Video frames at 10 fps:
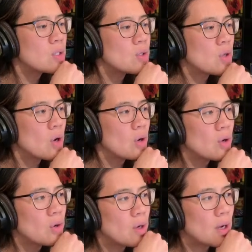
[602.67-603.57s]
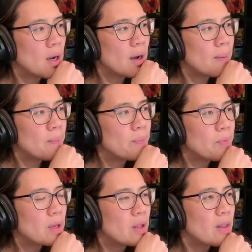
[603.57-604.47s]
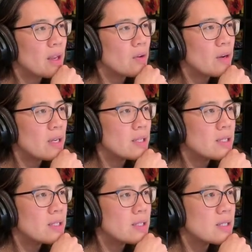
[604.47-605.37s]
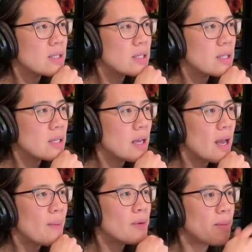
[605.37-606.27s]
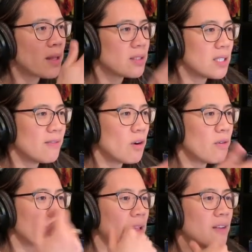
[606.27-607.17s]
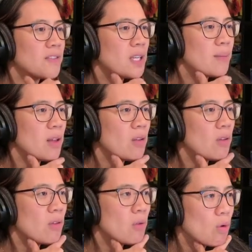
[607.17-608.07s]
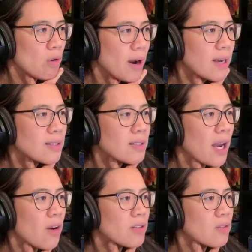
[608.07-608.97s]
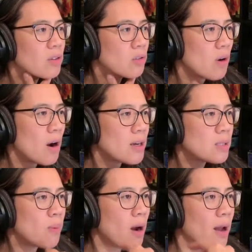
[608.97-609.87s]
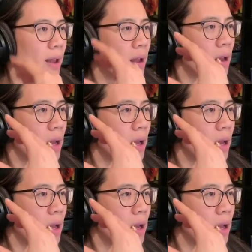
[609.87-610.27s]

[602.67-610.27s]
So there is abnormality involving the left hemithorax characterised by